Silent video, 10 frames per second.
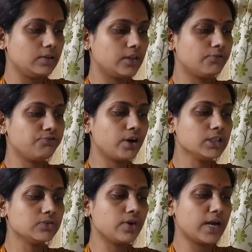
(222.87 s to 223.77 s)
The
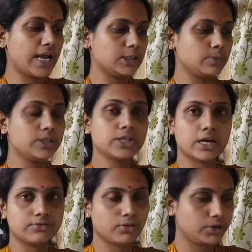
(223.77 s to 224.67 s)
first one has been
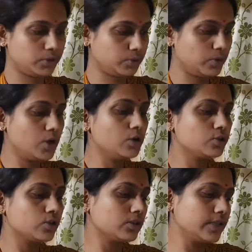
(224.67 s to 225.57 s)
done for you.
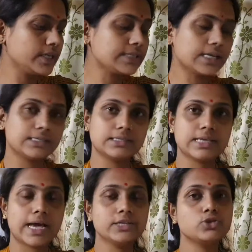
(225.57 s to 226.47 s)
So this
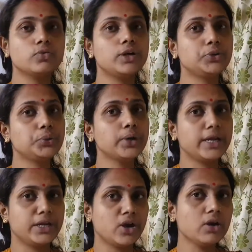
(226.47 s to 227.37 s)
exercise you will do
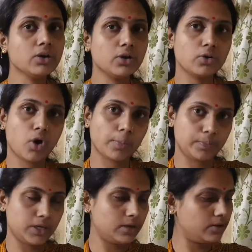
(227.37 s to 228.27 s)
in your copy.